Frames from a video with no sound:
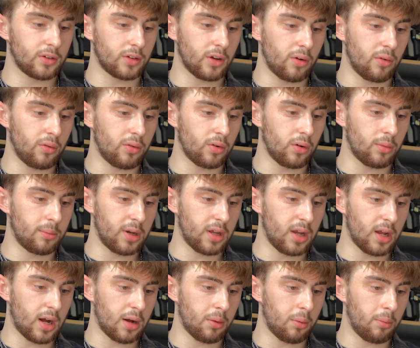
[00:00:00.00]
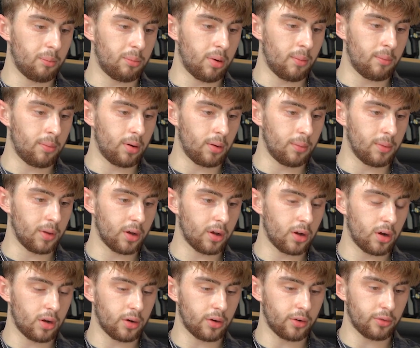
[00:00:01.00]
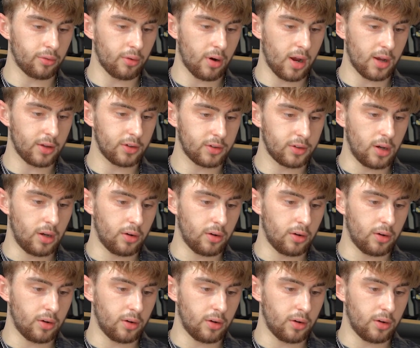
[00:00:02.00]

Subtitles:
So normally I will bump up the contrast